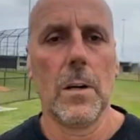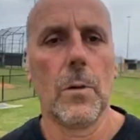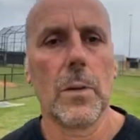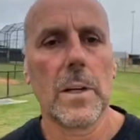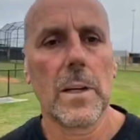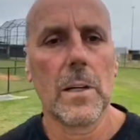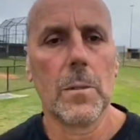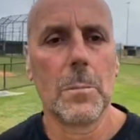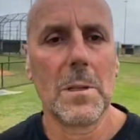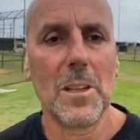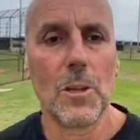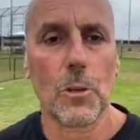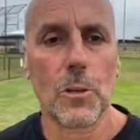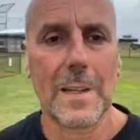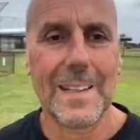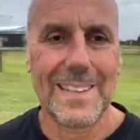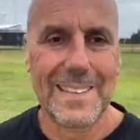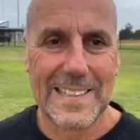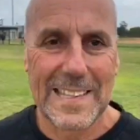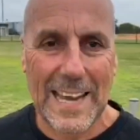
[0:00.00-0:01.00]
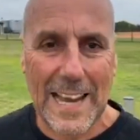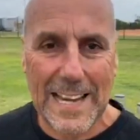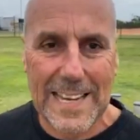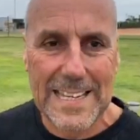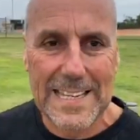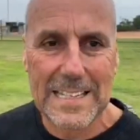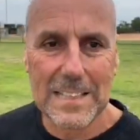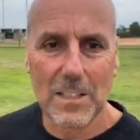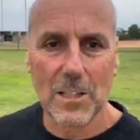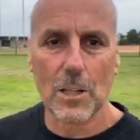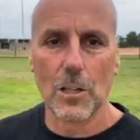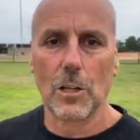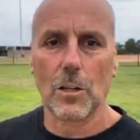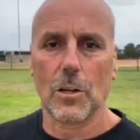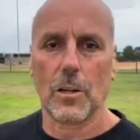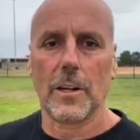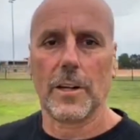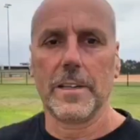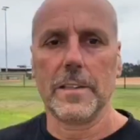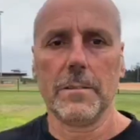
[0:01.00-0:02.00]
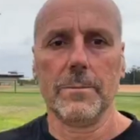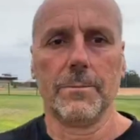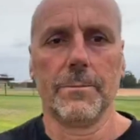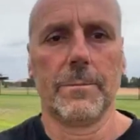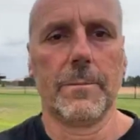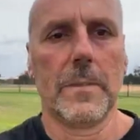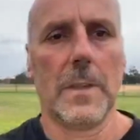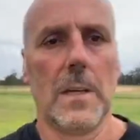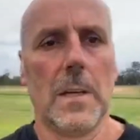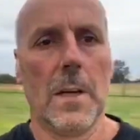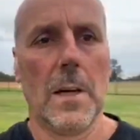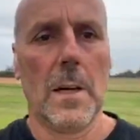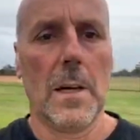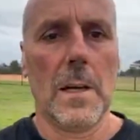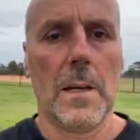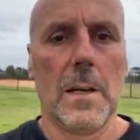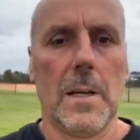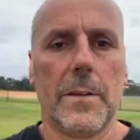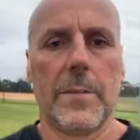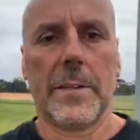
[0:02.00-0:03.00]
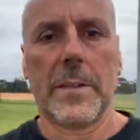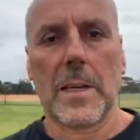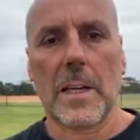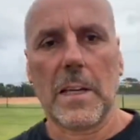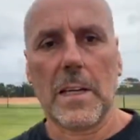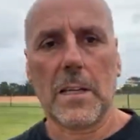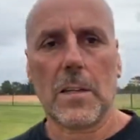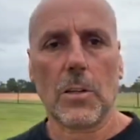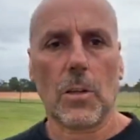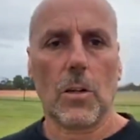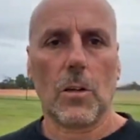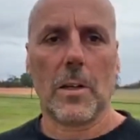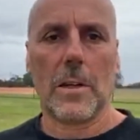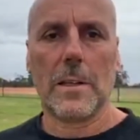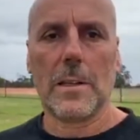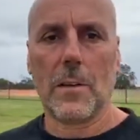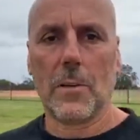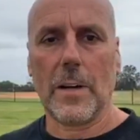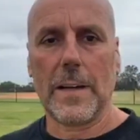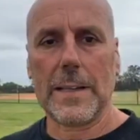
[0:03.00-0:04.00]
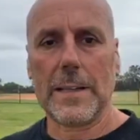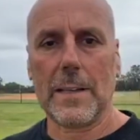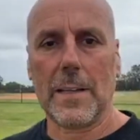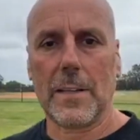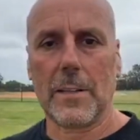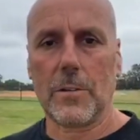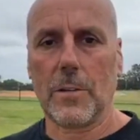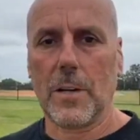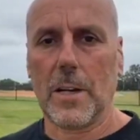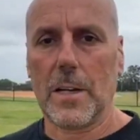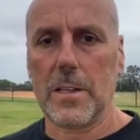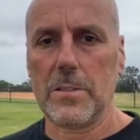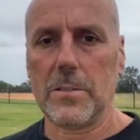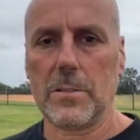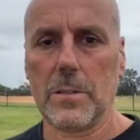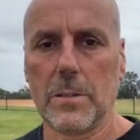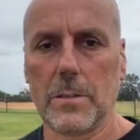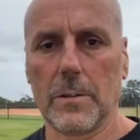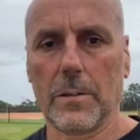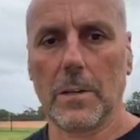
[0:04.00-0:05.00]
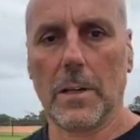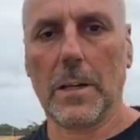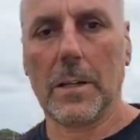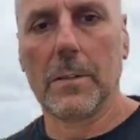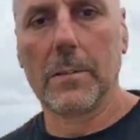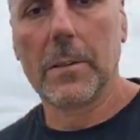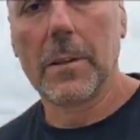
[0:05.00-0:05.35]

we're going to be looking at the incline lying leg raise, right?